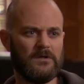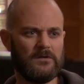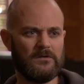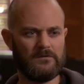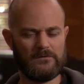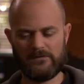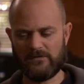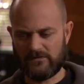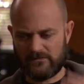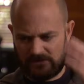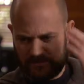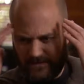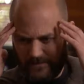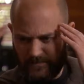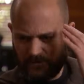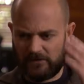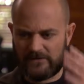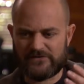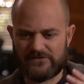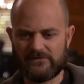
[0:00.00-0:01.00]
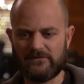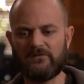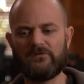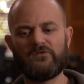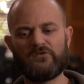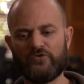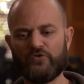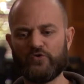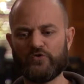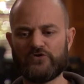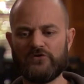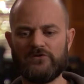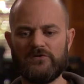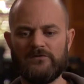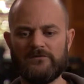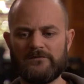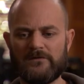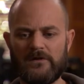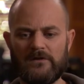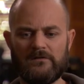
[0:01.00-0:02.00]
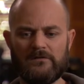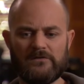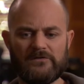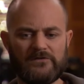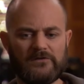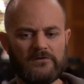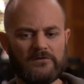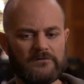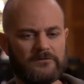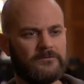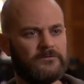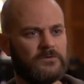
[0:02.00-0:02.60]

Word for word: you're deep lost in thought and you find yourself